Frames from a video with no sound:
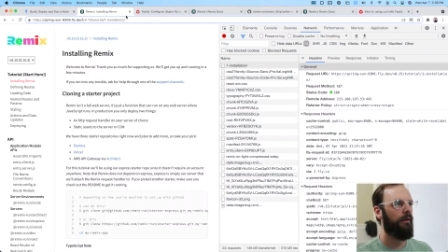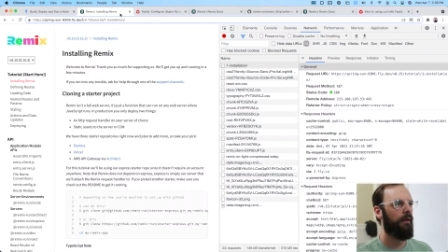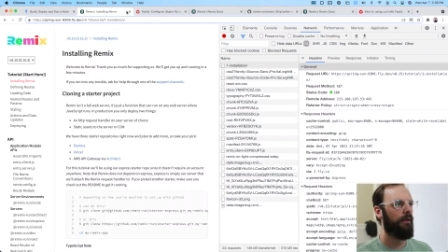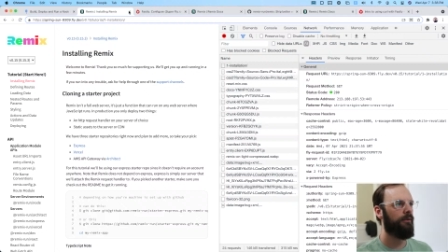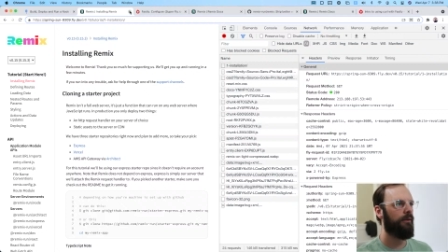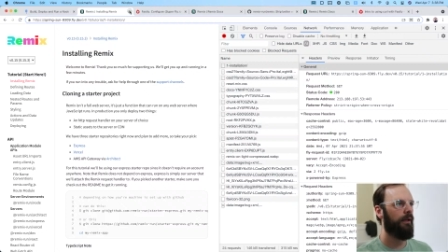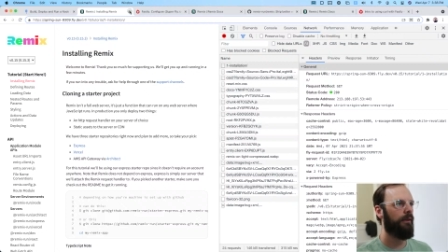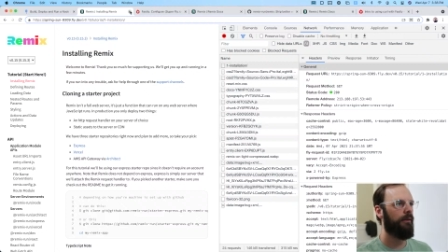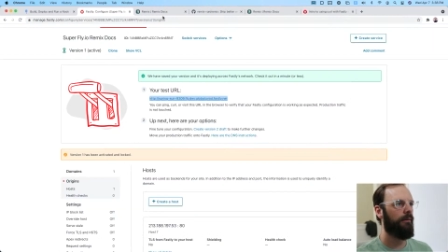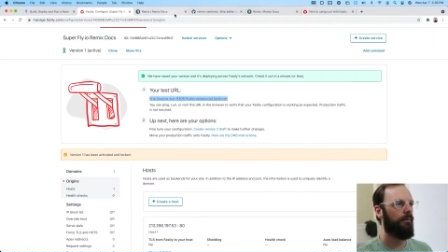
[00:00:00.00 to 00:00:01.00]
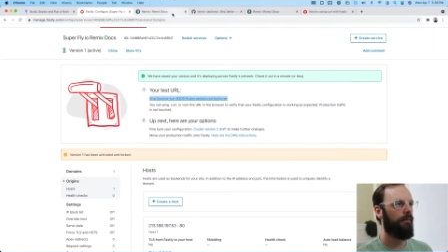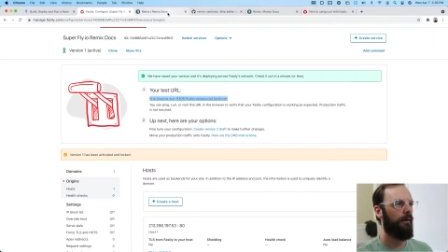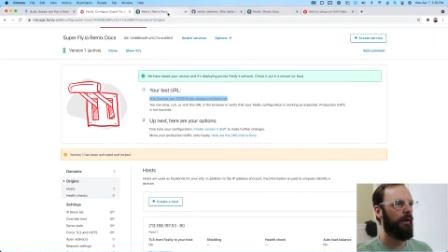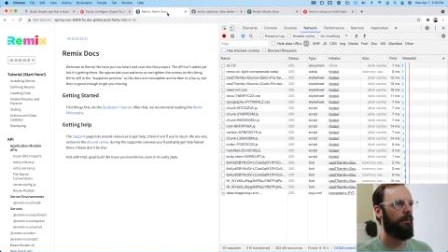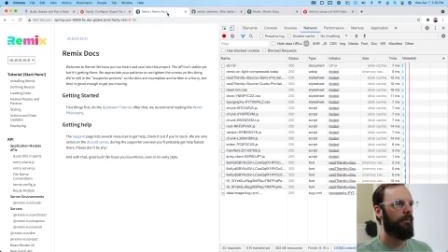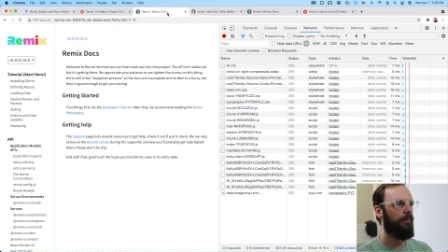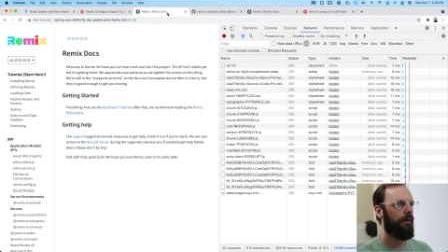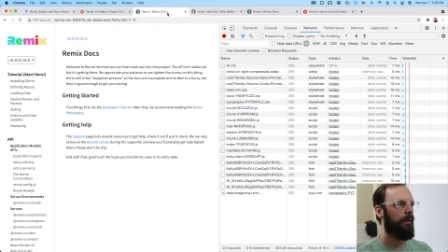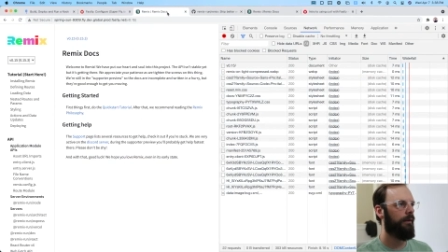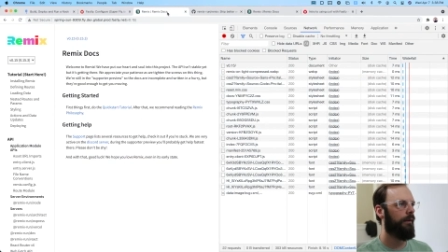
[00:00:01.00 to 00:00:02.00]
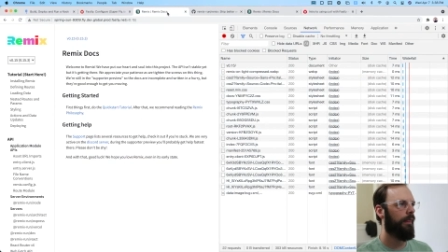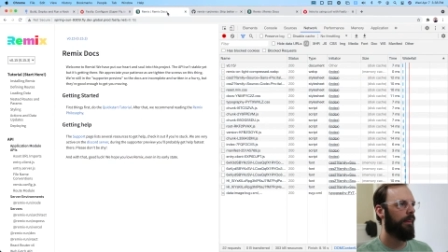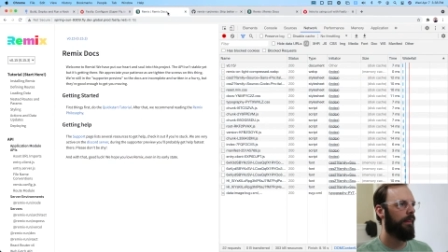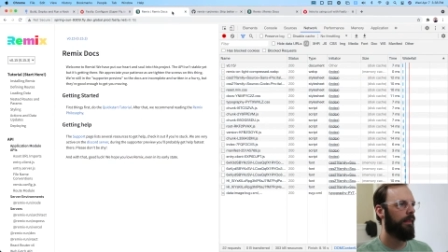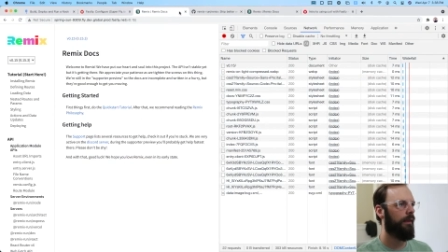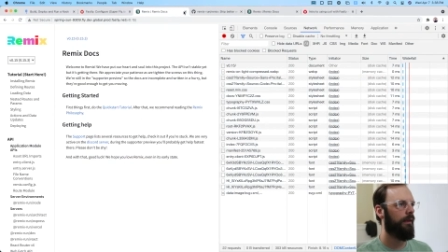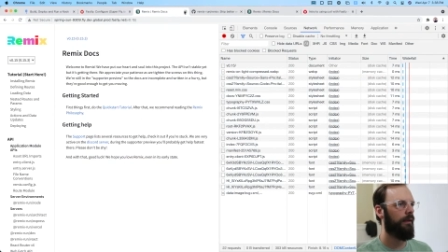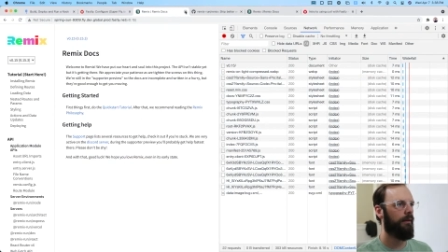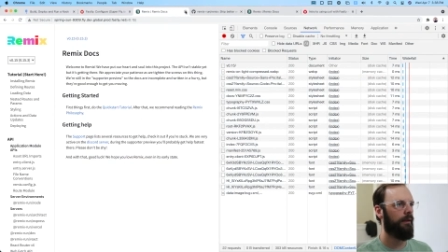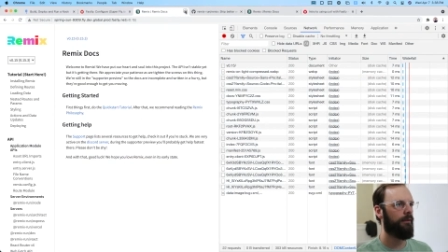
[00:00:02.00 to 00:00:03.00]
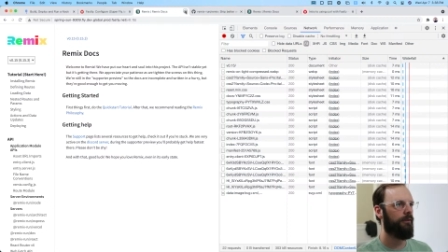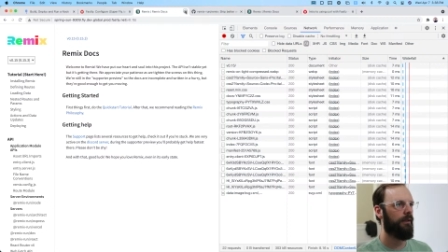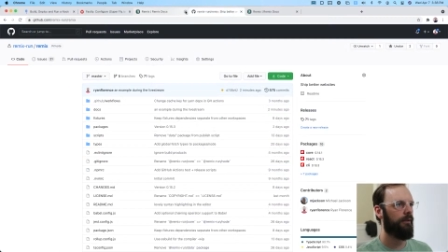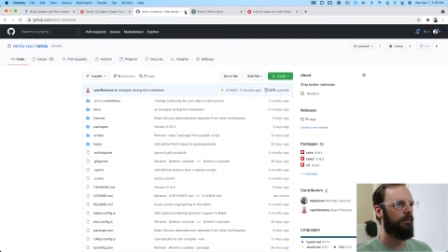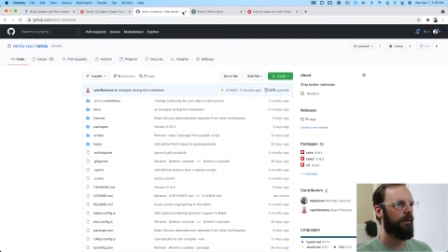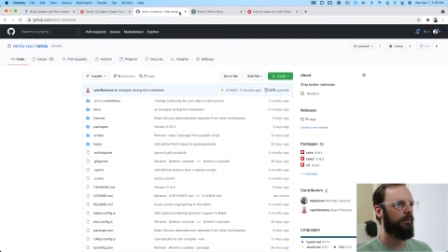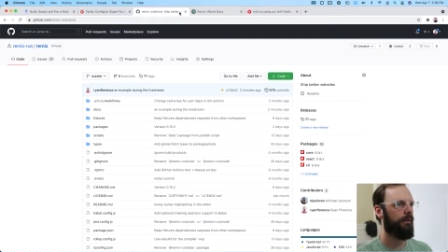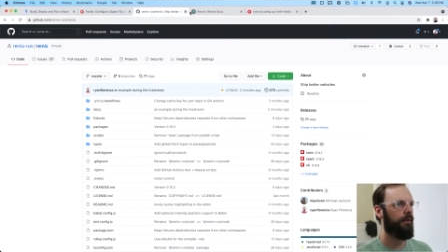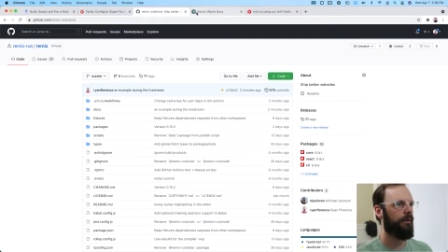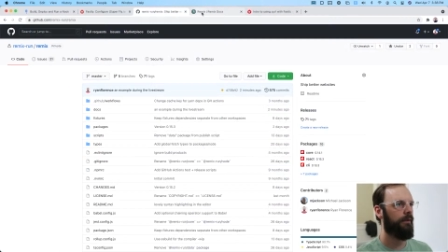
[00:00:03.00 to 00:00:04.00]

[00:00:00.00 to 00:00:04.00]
That's not the right one. That's not the right one.